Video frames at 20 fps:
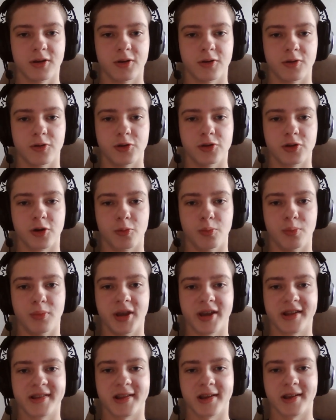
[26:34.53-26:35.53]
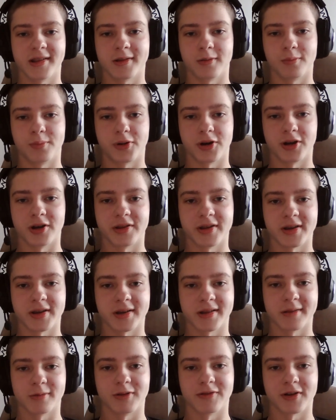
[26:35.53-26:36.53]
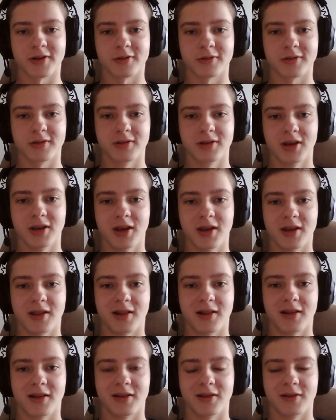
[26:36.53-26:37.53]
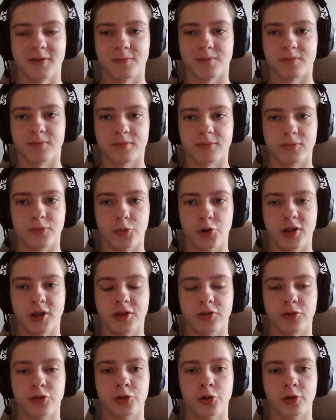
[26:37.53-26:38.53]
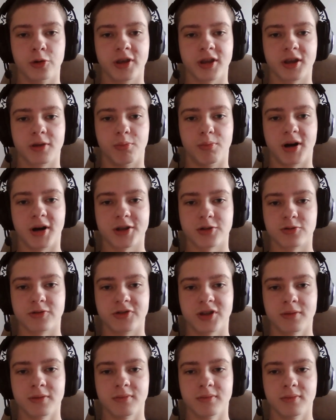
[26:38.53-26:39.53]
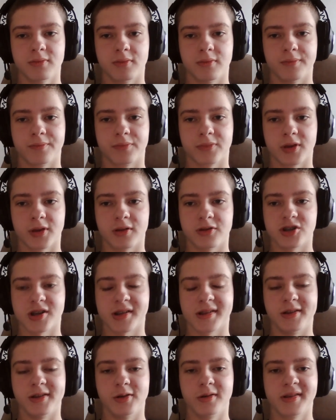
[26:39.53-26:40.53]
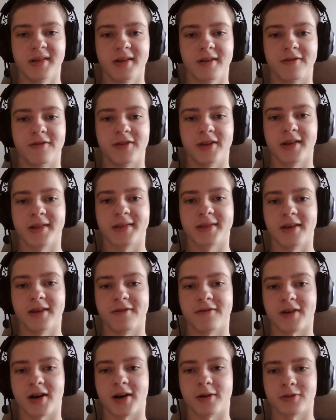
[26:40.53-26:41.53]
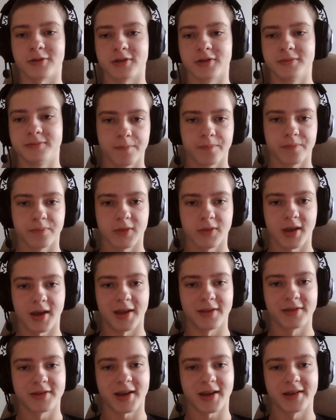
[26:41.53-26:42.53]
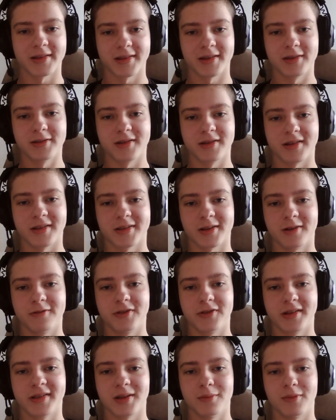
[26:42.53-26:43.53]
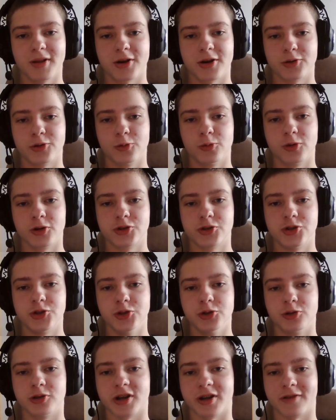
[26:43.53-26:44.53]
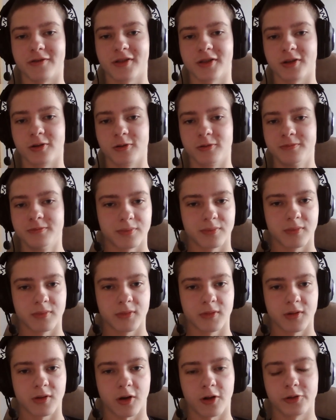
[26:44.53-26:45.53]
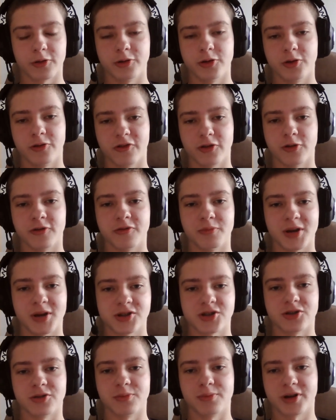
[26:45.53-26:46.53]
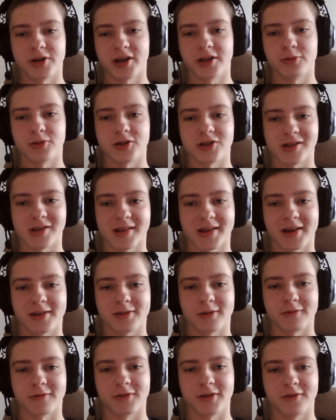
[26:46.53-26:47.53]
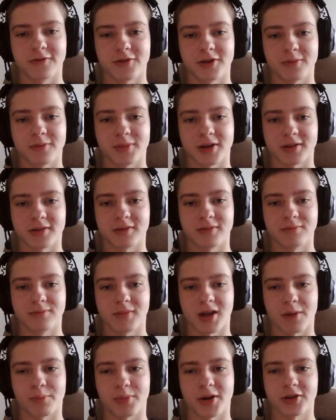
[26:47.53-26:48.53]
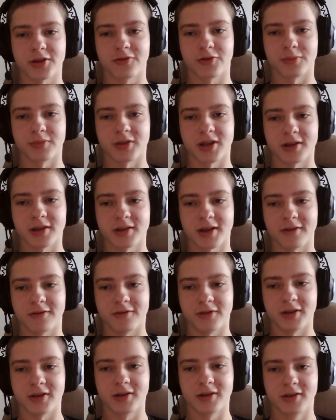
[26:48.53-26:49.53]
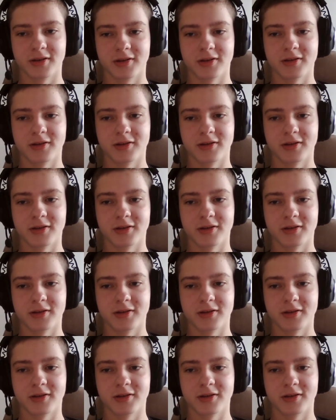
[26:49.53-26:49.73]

mixing some products, without really doing much with them, just using things they found. And I'd say this is something similar to what you have. So, although you've mentioned bread, which is kind of different, but apart from that, I think